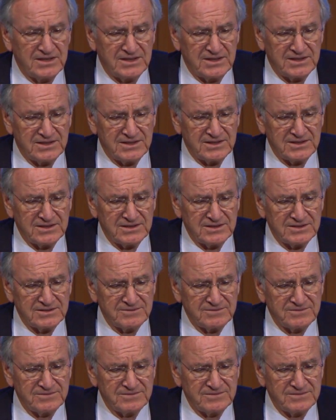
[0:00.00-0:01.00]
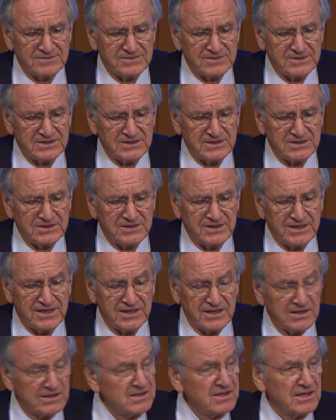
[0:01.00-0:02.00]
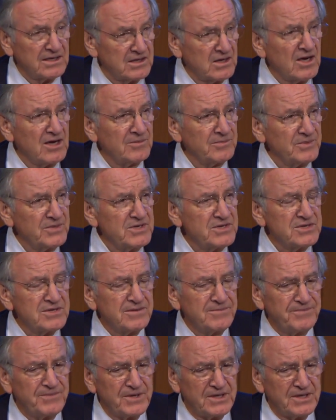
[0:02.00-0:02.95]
to get it accomplished.